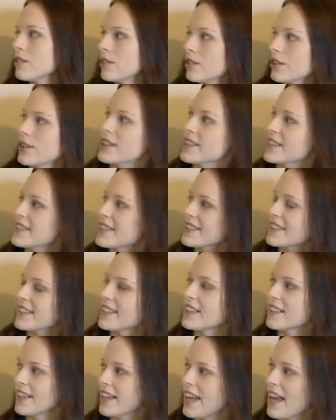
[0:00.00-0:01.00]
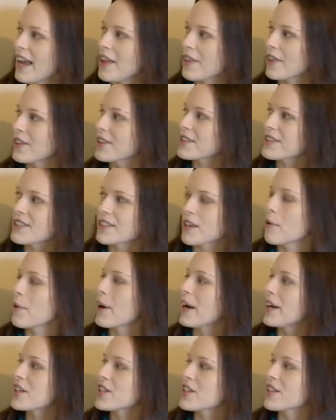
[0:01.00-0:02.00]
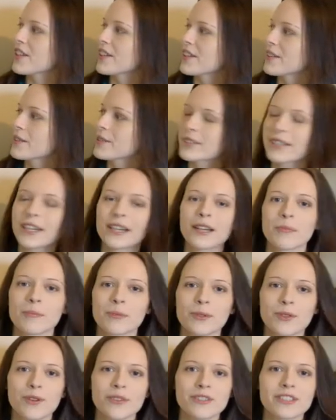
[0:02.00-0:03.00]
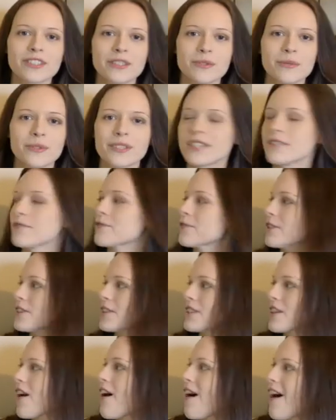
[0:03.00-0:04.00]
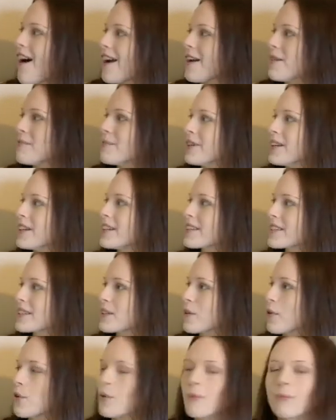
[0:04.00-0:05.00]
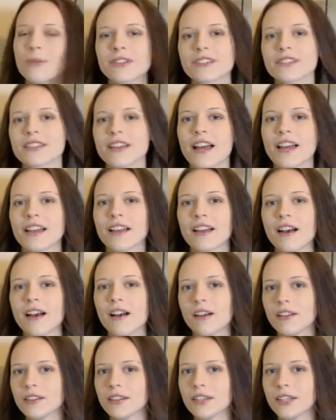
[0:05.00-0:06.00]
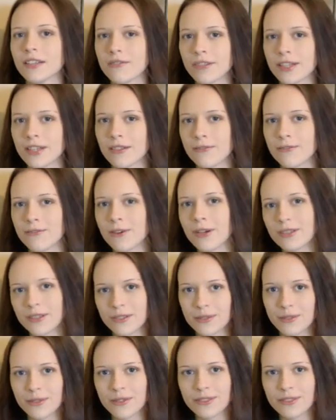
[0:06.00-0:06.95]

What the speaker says: Look at this coelacanth, it's so ancient, it looks like it belongs to a different time. It's almost like a living fossil.